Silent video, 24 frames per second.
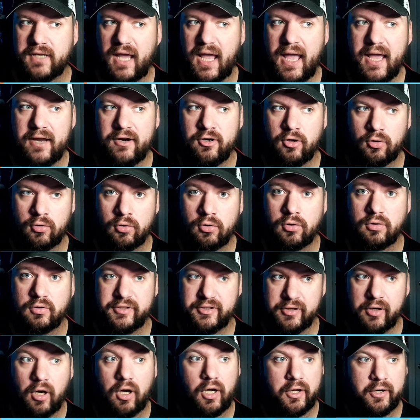And early
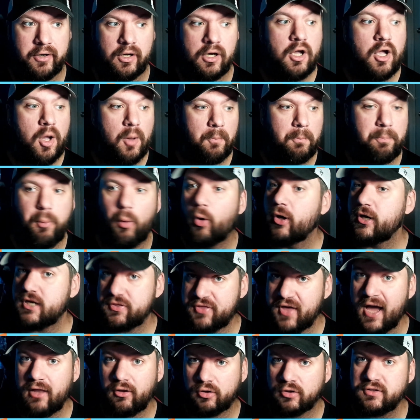on, boy did
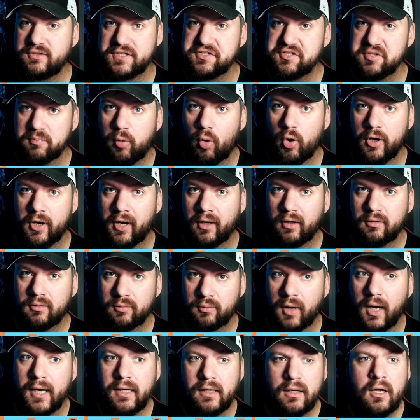that look disappointing,
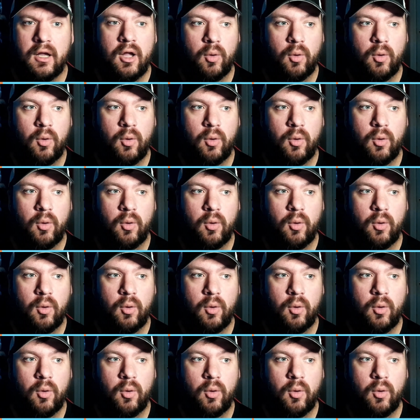right?